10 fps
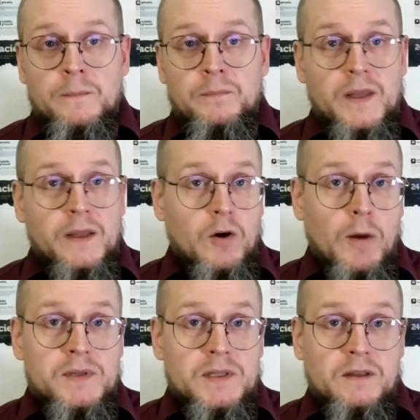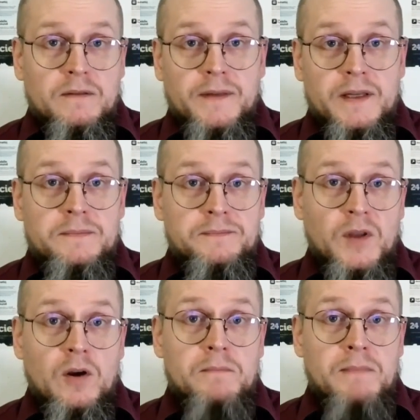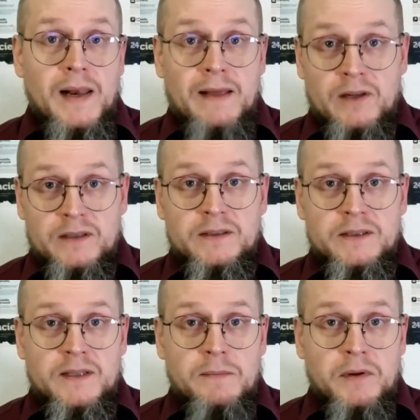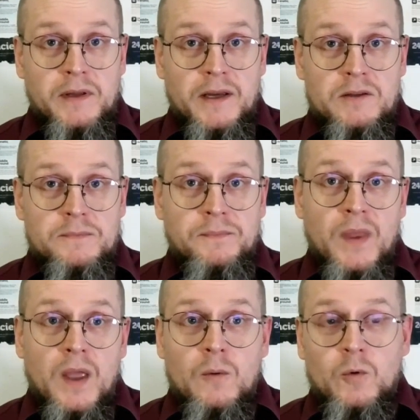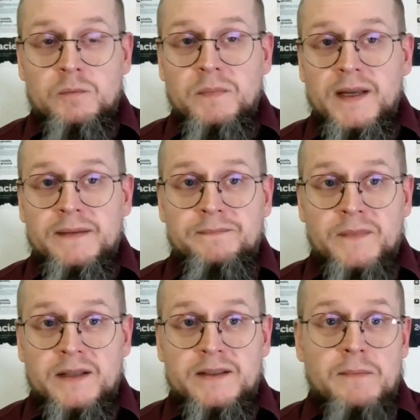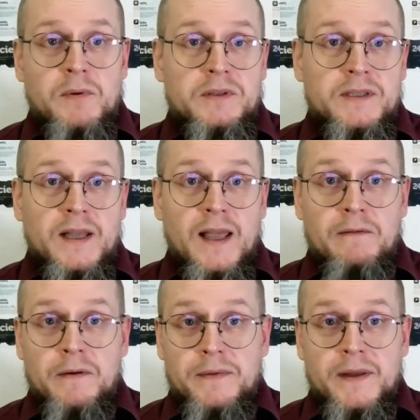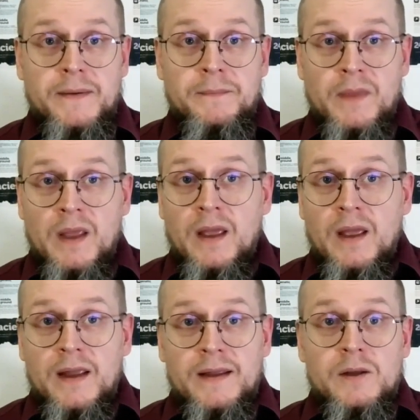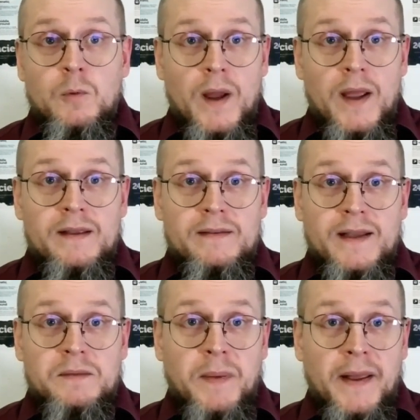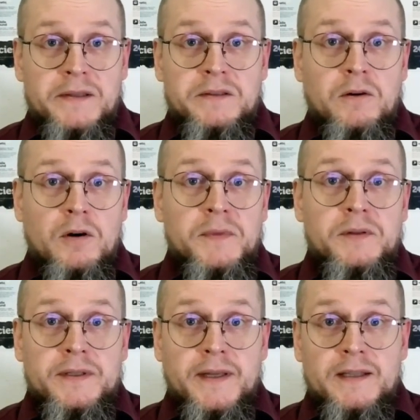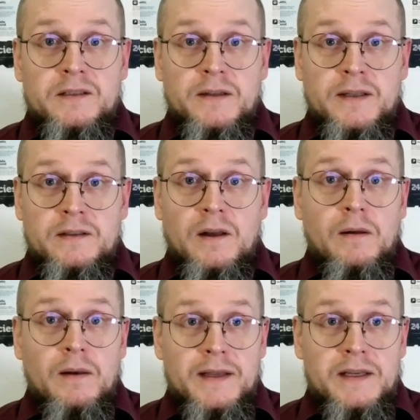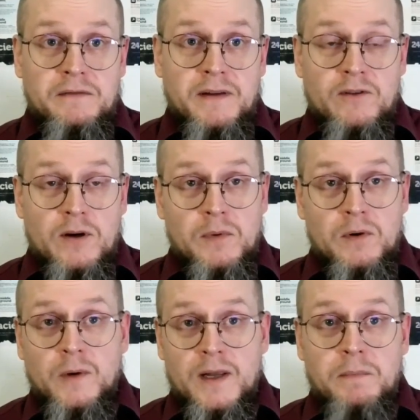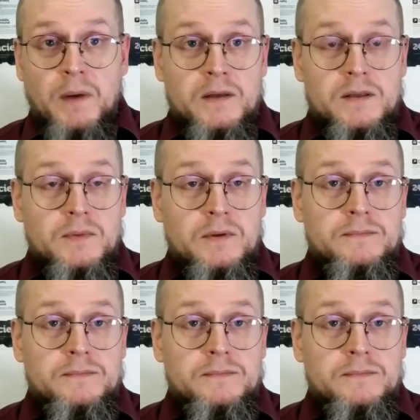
The opposite of this, a malevolent interpretation, would mean interpreting everything in the way that paints the communicator in the least favorable way possible.